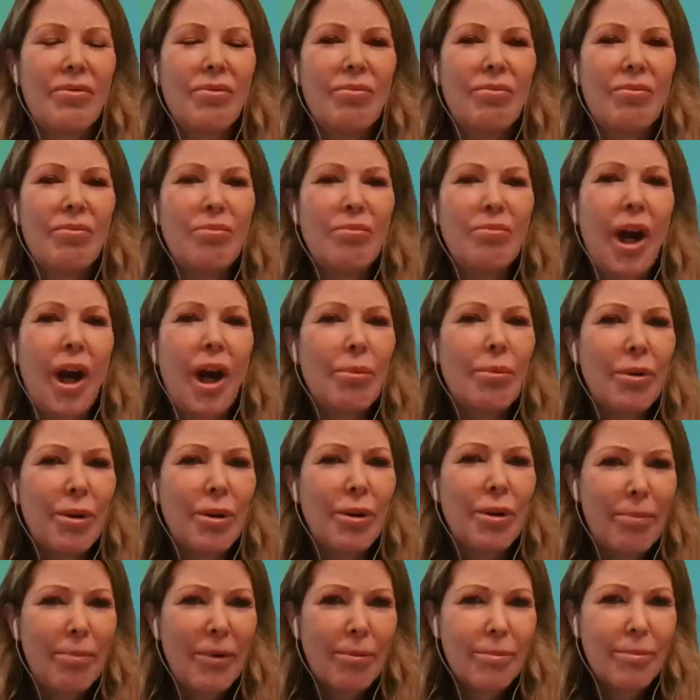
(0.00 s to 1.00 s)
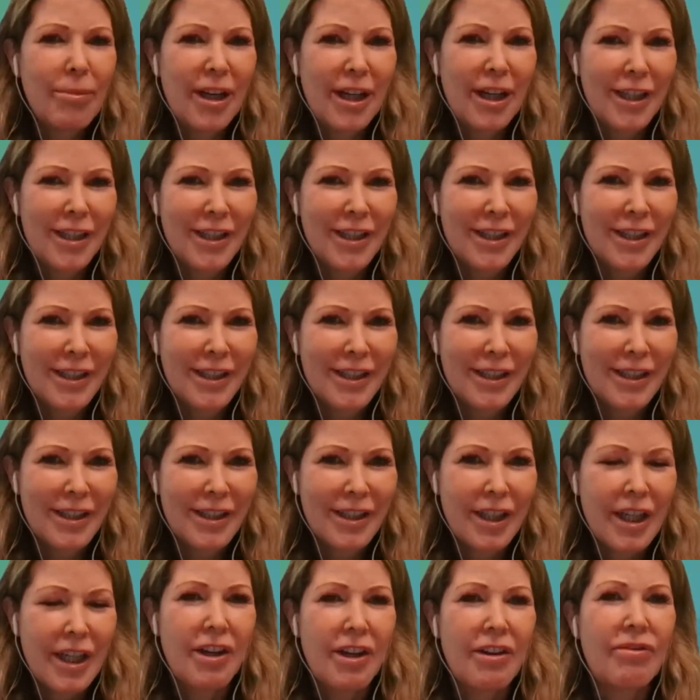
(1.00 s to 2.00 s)
I would be remiss
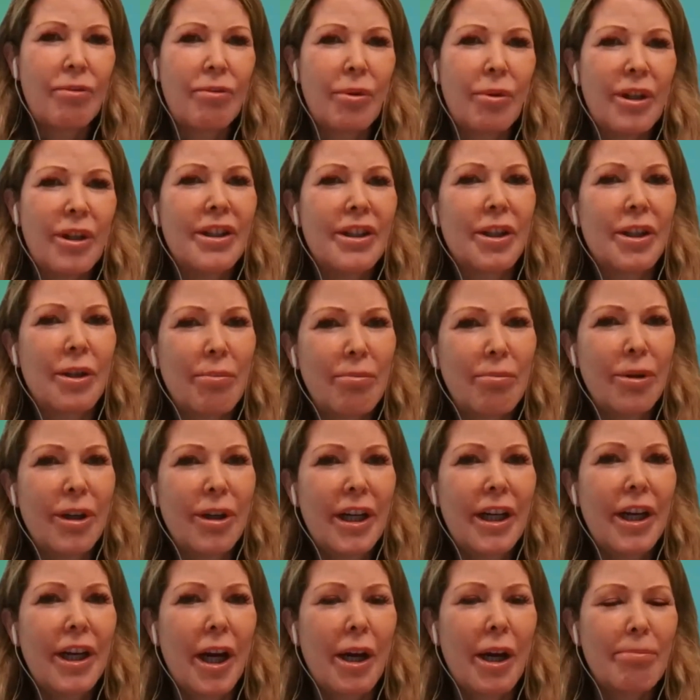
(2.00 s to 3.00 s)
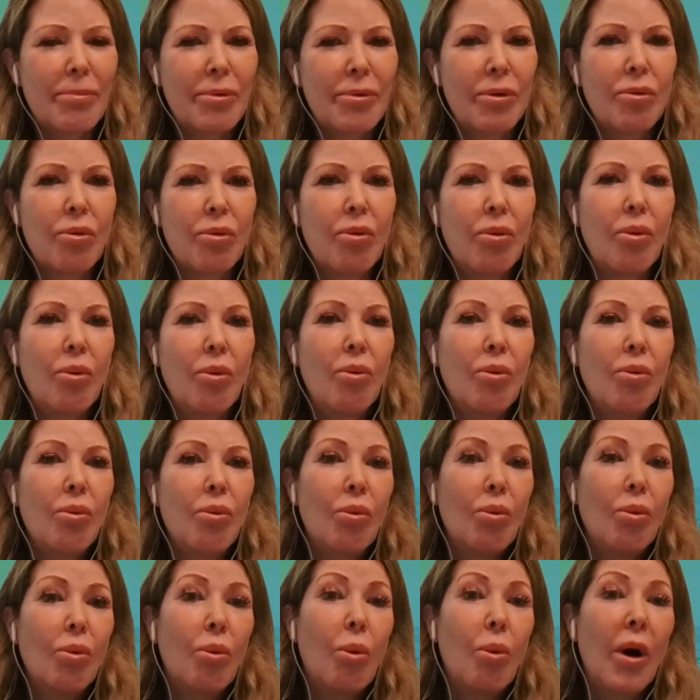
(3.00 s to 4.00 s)
if we didn't bring up
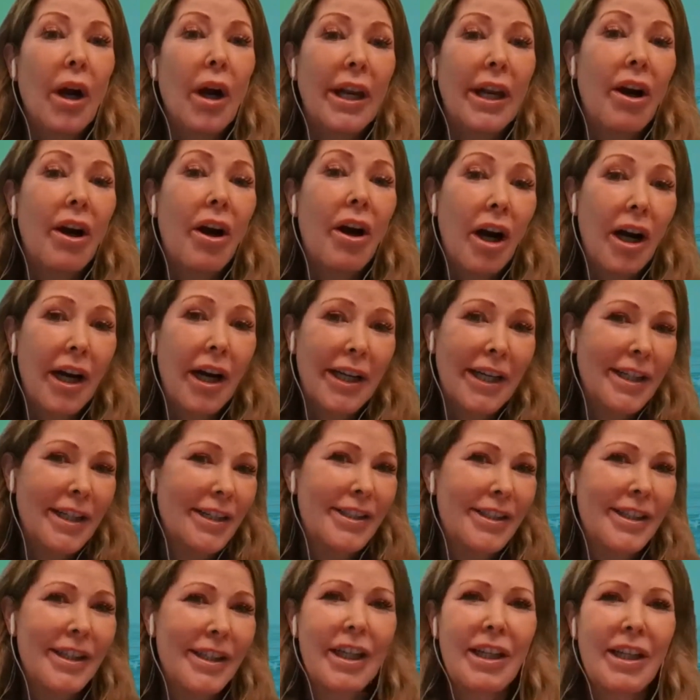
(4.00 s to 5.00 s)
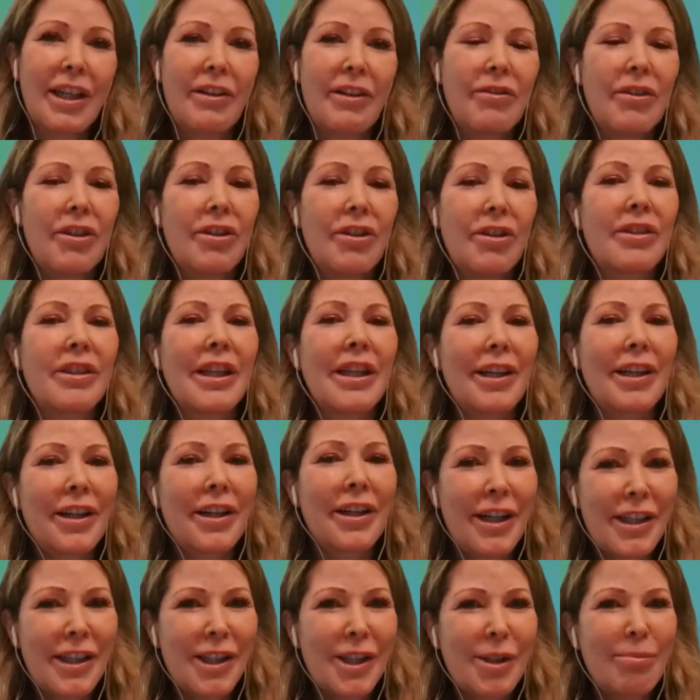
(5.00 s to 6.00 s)
one audience. And I love you said
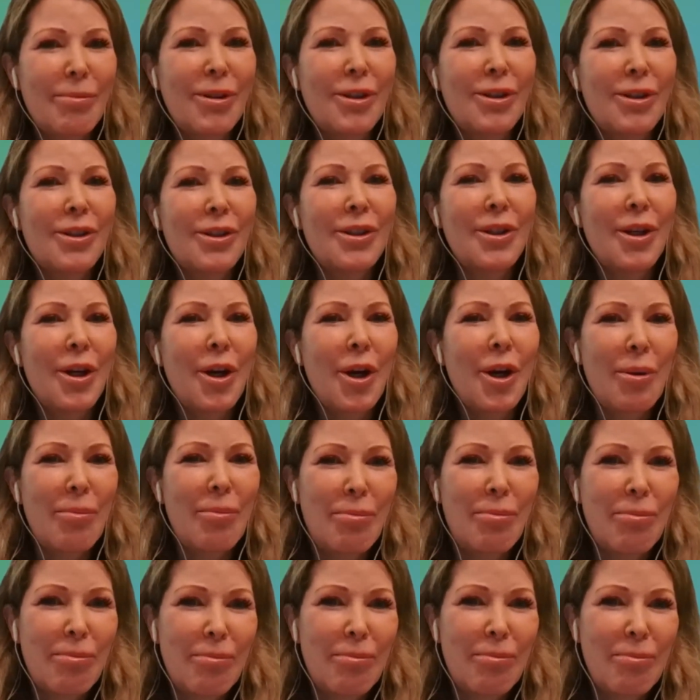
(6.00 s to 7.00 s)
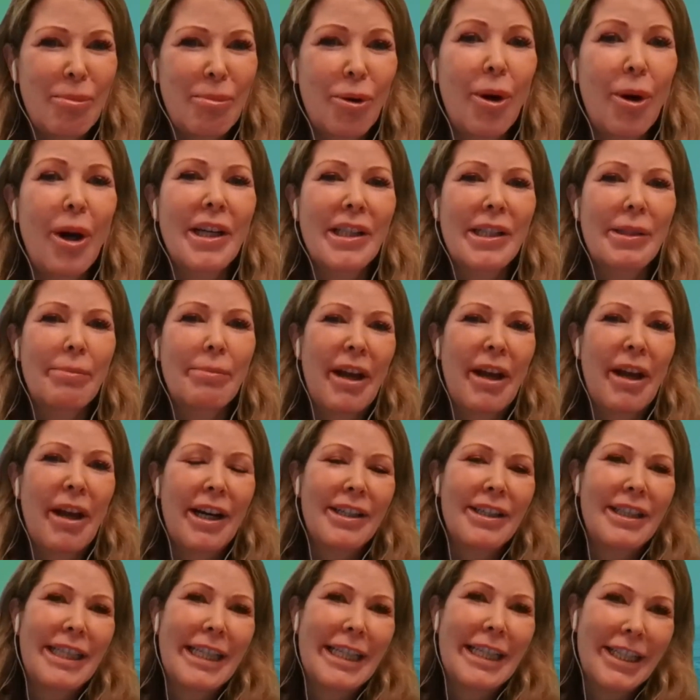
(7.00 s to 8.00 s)
customers,
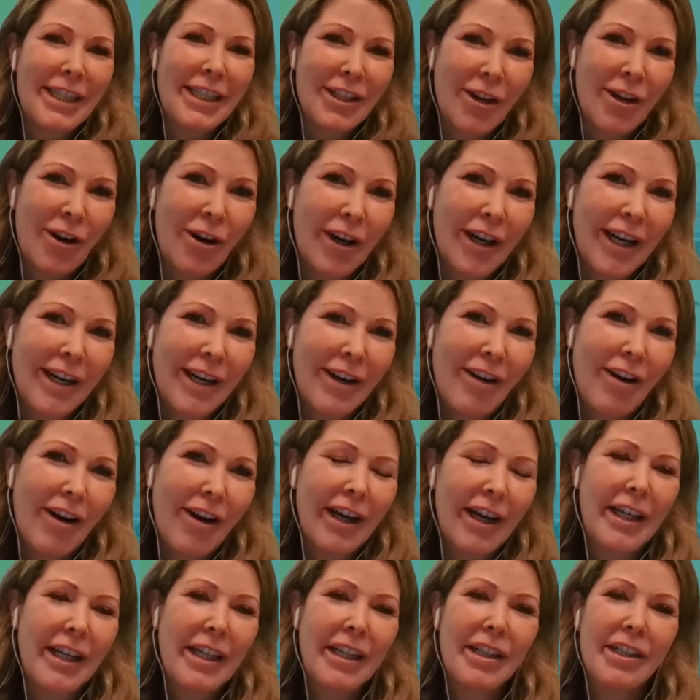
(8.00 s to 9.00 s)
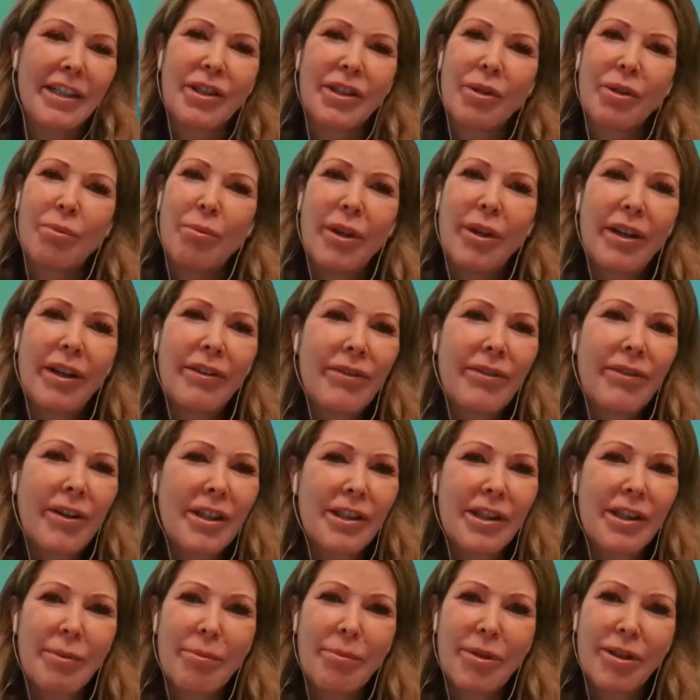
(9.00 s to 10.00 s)
prospects, and target audience. And we have
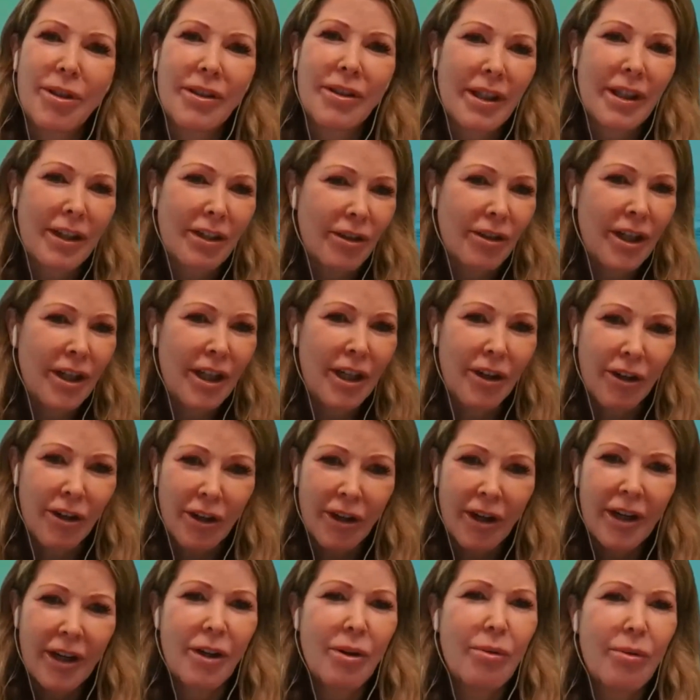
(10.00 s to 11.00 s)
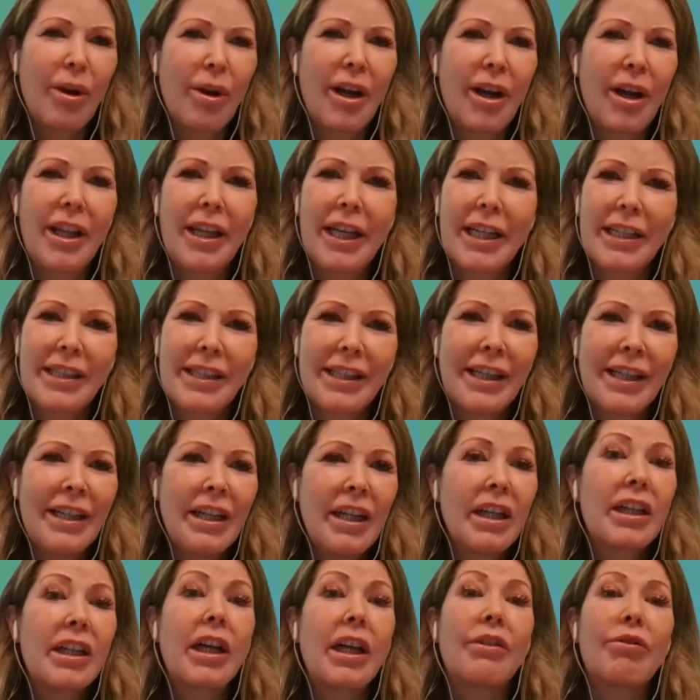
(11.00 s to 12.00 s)
customers that are here. I know one that's
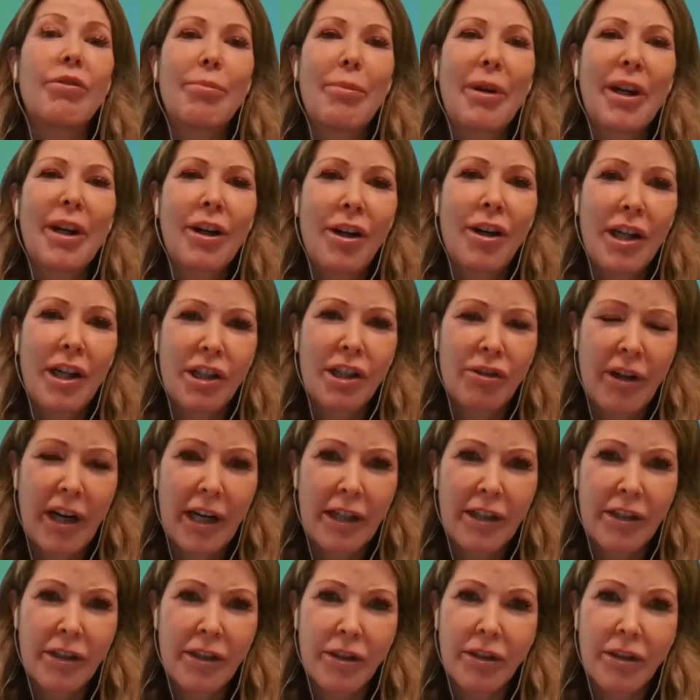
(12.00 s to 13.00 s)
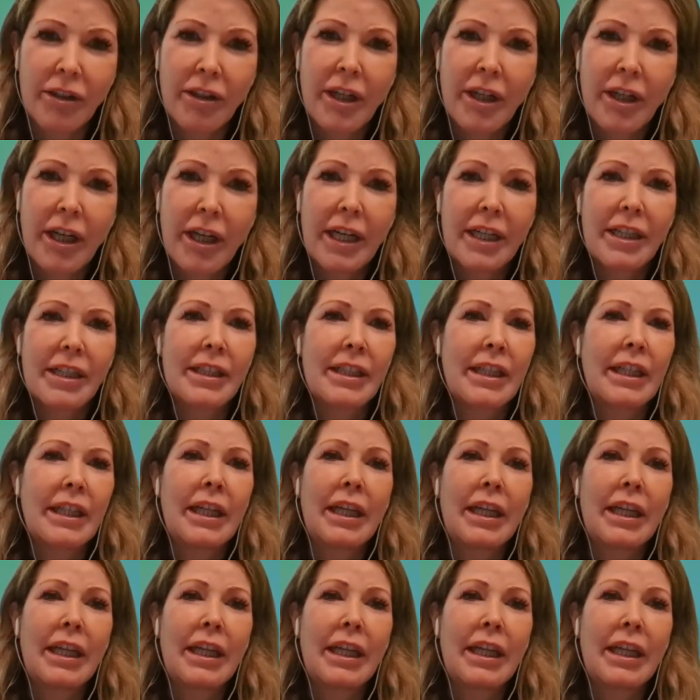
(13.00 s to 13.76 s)
government contractor and is thinking,